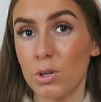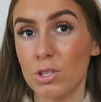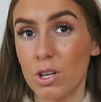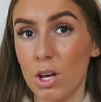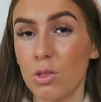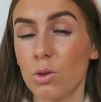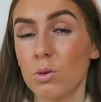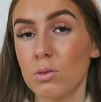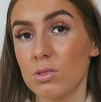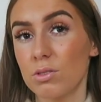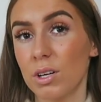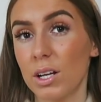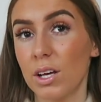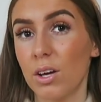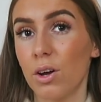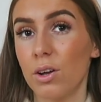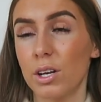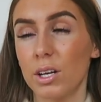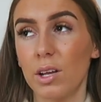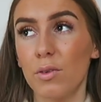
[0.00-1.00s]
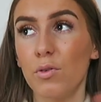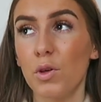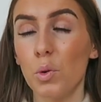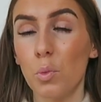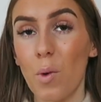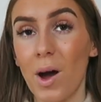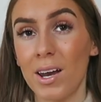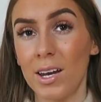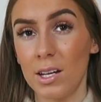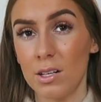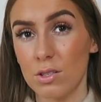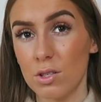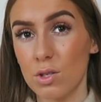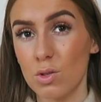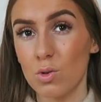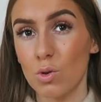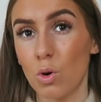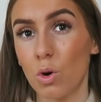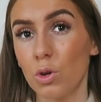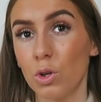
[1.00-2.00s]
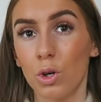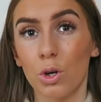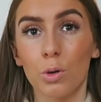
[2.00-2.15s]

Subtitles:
which I thought was really good, and if you went in store